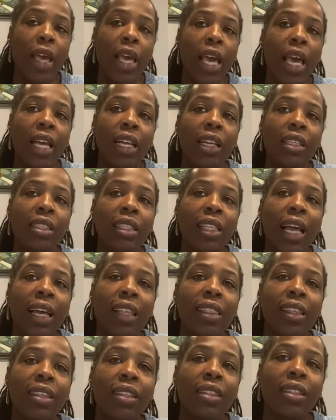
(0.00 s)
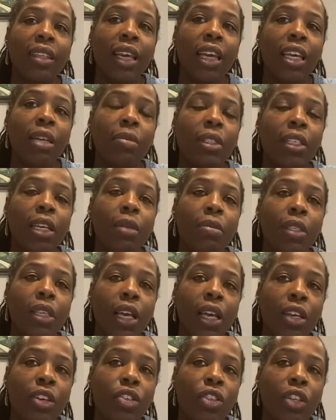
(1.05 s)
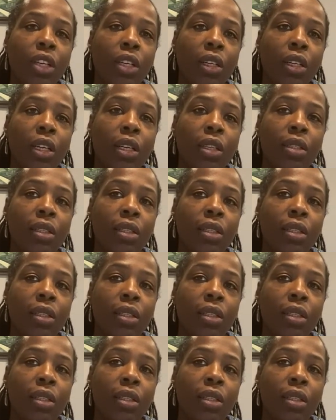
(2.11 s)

And it's like the same temptation is